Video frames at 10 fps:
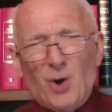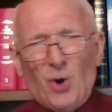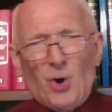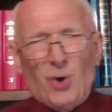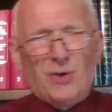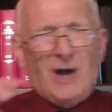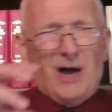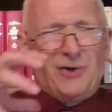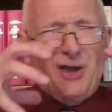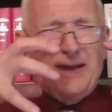Oh
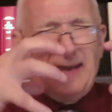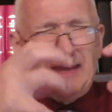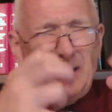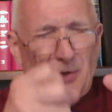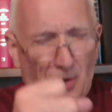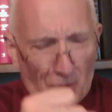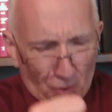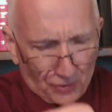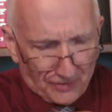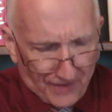God, let it get a
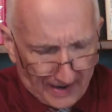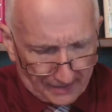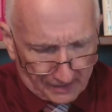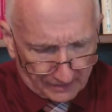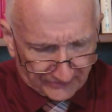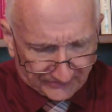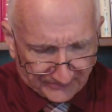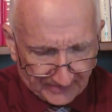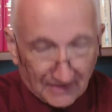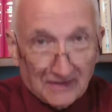hold of our
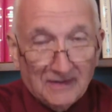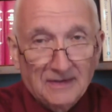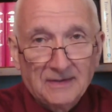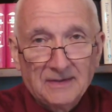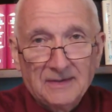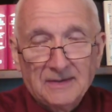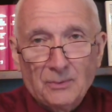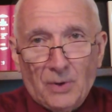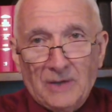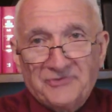hearts.
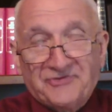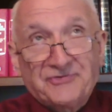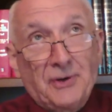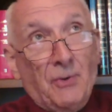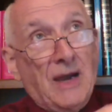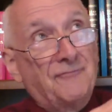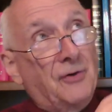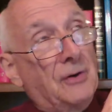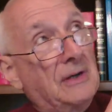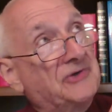Whatsoever